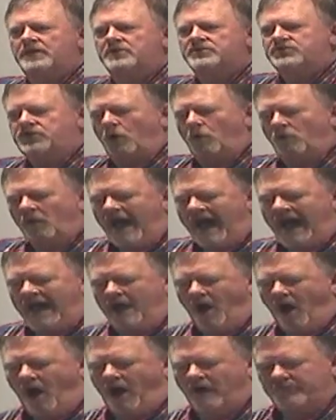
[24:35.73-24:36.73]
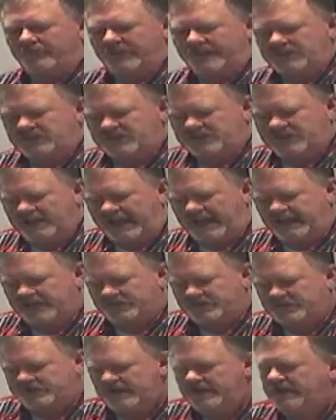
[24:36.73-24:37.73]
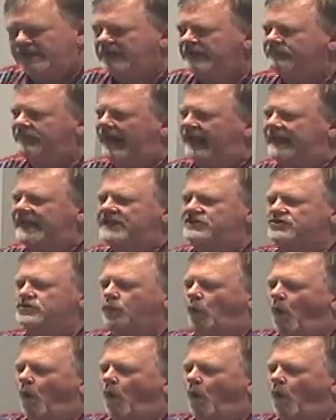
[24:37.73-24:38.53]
So, right off, he says that he's